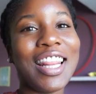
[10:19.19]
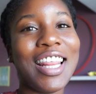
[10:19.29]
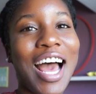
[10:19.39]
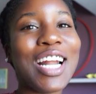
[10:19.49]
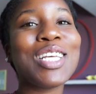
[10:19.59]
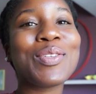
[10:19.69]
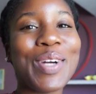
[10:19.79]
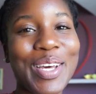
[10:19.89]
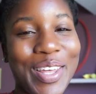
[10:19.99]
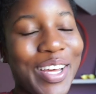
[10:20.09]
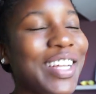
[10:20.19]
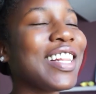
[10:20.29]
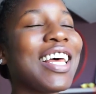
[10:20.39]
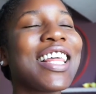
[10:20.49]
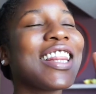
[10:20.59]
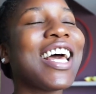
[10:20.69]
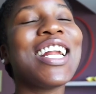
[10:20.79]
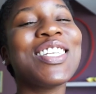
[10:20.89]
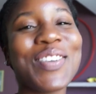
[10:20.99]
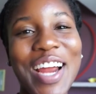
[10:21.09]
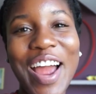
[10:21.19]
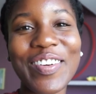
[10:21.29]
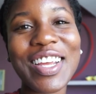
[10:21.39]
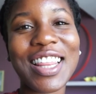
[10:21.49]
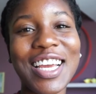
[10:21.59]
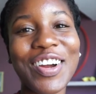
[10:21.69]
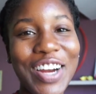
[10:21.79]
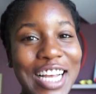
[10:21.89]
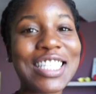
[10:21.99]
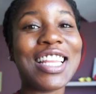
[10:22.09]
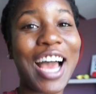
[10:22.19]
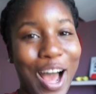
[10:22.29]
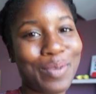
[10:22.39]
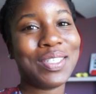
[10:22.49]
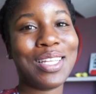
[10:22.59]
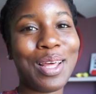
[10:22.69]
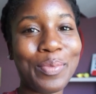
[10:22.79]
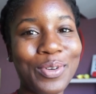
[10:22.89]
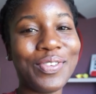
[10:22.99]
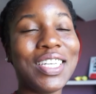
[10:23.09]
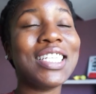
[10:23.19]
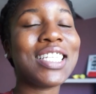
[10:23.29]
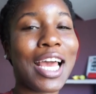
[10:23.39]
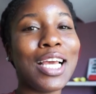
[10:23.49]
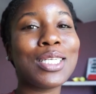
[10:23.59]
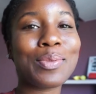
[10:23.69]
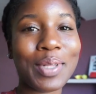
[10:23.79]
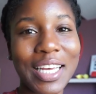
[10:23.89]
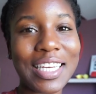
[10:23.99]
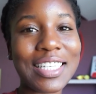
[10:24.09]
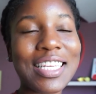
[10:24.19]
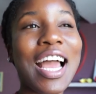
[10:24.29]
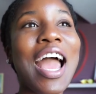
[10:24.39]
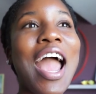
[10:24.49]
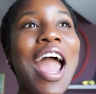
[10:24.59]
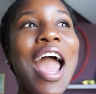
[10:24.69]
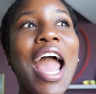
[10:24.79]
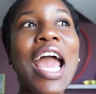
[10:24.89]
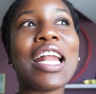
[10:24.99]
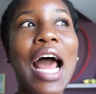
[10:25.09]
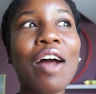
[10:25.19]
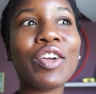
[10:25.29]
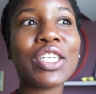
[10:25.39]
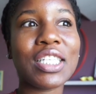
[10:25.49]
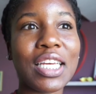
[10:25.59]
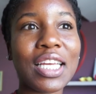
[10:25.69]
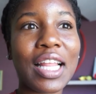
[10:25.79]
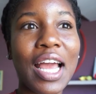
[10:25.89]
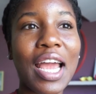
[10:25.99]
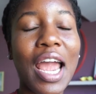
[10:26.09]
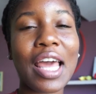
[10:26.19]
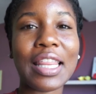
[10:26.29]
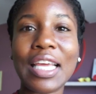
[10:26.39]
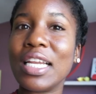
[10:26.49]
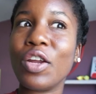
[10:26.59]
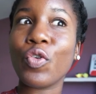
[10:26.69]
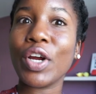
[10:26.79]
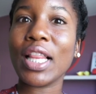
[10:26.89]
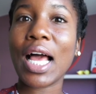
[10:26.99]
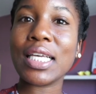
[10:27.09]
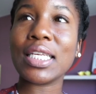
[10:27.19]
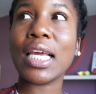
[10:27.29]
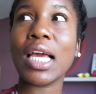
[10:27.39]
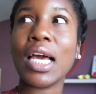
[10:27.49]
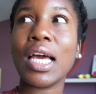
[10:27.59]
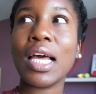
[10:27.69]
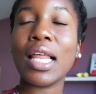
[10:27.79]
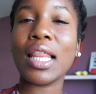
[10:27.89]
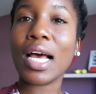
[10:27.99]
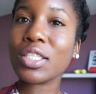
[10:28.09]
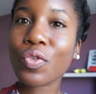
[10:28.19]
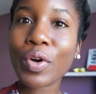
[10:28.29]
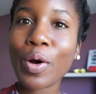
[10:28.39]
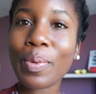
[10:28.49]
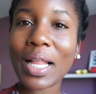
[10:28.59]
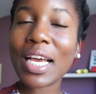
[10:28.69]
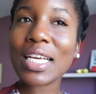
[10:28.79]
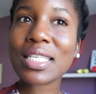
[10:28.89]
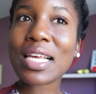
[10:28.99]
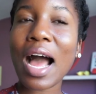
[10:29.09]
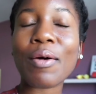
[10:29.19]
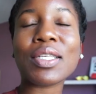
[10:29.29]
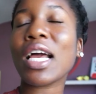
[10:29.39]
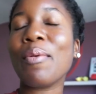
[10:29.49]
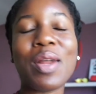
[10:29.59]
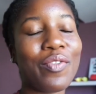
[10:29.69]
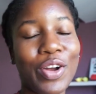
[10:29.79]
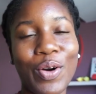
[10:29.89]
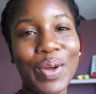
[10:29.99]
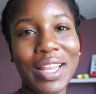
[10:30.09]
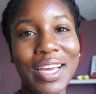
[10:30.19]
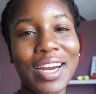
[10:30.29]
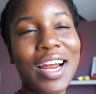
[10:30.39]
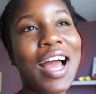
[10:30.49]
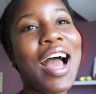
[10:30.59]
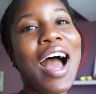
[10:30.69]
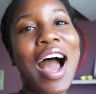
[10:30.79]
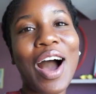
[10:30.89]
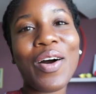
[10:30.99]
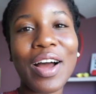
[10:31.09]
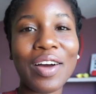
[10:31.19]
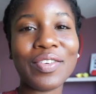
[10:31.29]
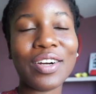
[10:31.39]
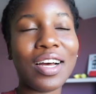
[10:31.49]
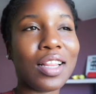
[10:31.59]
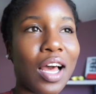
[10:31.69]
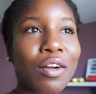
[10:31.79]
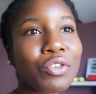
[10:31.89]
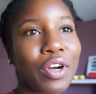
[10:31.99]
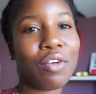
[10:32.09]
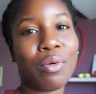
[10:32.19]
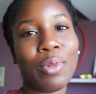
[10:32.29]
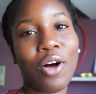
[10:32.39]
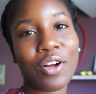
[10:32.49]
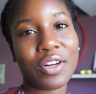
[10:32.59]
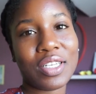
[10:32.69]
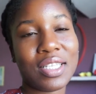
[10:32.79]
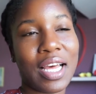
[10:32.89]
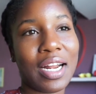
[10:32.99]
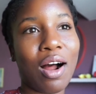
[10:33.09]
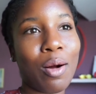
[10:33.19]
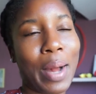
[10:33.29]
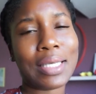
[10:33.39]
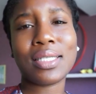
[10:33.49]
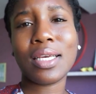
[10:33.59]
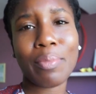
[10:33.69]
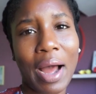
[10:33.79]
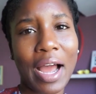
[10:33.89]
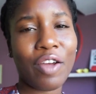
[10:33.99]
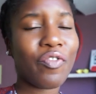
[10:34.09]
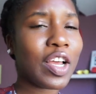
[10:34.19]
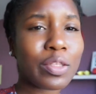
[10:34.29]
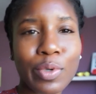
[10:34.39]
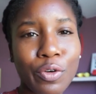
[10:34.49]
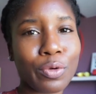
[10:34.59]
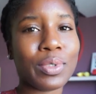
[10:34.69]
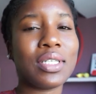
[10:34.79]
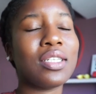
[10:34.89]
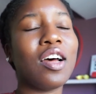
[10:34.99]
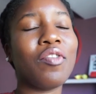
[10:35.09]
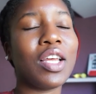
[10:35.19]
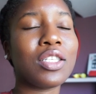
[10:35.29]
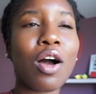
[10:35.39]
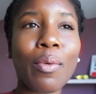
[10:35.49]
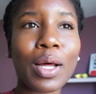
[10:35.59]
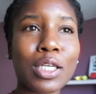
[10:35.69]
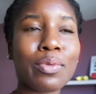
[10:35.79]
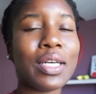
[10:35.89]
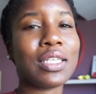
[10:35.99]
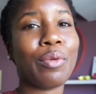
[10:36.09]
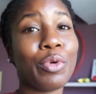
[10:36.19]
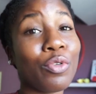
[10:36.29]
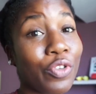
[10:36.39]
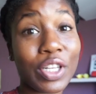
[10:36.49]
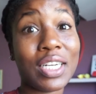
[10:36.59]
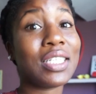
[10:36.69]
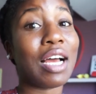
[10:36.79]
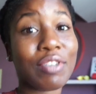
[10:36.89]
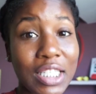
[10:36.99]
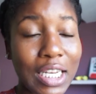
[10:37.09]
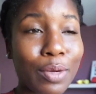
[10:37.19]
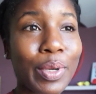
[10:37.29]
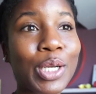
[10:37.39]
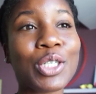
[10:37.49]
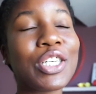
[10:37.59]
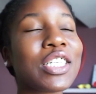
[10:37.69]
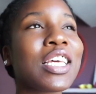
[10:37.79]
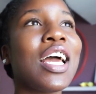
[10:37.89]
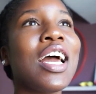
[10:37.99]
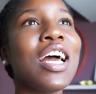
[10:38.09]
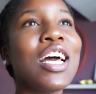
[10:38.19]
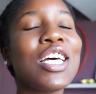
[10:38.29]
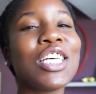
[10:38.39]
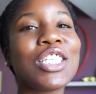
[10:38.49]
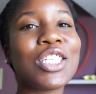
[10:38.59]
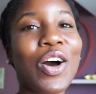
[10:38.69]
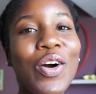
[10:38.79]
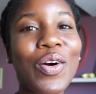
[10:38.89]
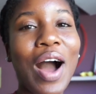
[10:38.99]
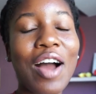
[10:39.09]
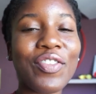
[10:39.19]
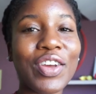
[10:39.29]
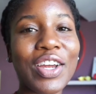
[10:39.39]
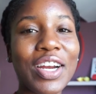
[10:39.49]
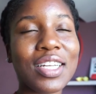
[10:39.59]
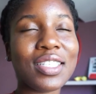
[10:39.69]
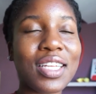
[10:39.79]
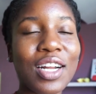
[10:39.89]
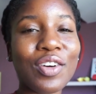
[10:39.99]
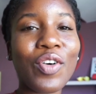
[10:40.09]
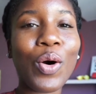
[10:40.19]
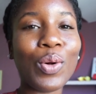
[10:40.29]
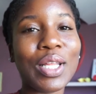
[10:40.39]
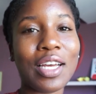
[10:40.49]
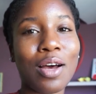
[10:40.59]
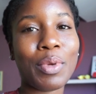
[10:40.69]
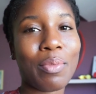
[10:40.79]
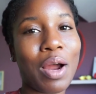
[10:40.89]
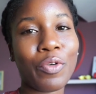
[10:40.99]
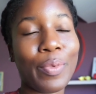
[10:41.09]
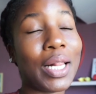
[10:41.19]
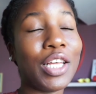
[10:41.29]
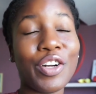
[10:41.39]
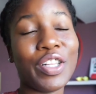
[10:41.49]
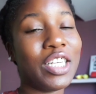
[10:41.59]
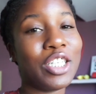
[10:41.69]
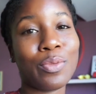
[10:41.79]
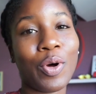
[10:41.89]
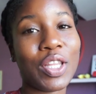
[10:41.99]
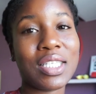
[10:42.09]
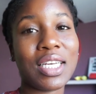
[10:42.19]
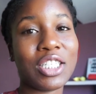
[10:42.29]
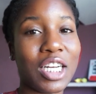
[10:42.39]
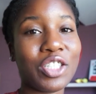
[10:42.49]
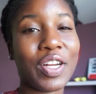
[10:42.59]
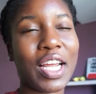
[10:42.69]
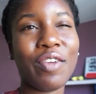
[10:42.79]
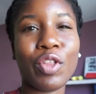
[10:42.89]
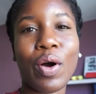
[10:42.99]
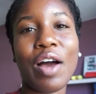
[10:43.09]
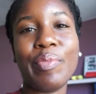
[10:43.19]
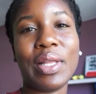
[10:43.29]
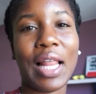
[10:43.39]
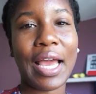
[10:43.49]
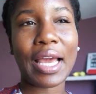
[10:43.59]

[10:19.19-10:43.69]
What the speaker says: That is where that is where everything crazy that happens in that movie takes place. And after seeing that and then realizing that's a real place, I was like, I'm never going there. However, a lot of travel bloggers that I see in my Facebook groups and stuff, they talk about this place, how beautiful it is. I've seen pictures. So I figure instead of holding up in my room, I literally just bought these tickets yesterday, even though I've been